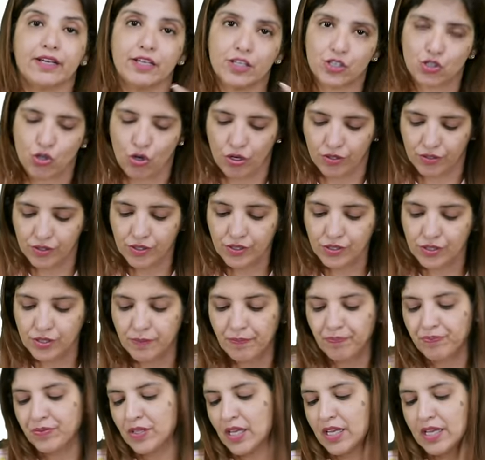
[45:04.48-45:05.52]
clitoris,
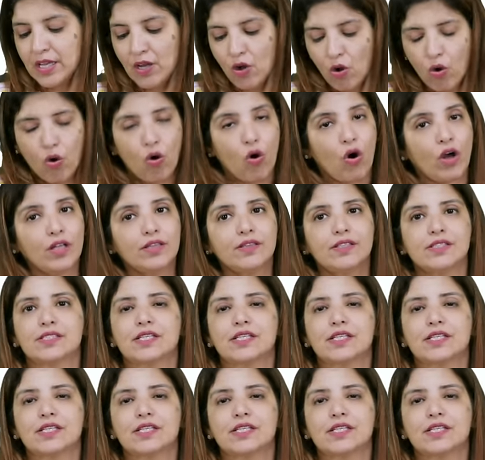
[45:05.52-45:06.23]
on the